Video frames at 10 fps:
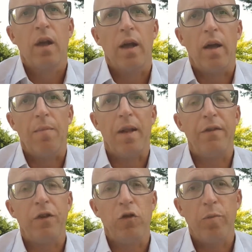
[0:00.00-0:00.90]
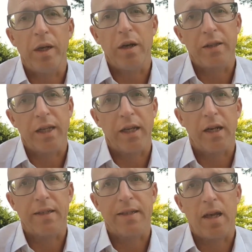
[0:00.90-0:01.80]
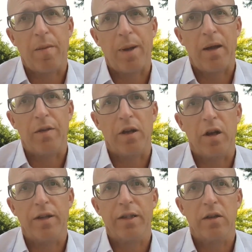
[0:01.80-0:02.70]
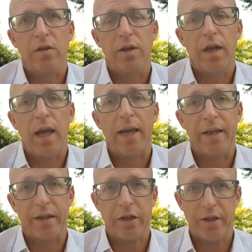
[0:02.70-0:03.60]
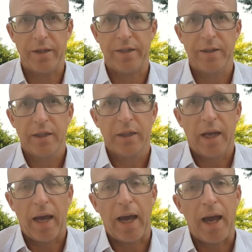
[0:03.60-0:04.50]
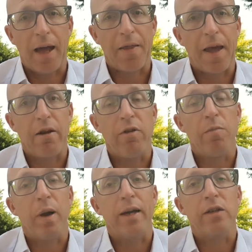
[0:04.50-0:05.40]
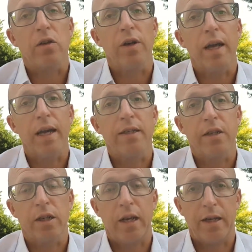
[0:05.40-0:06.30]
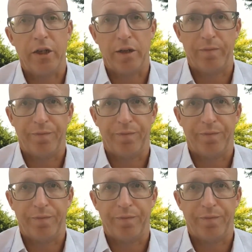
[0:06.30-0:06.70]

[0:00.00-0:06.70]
Many of you have been asking us about the guidance on air conditioners and their impact on air circulation.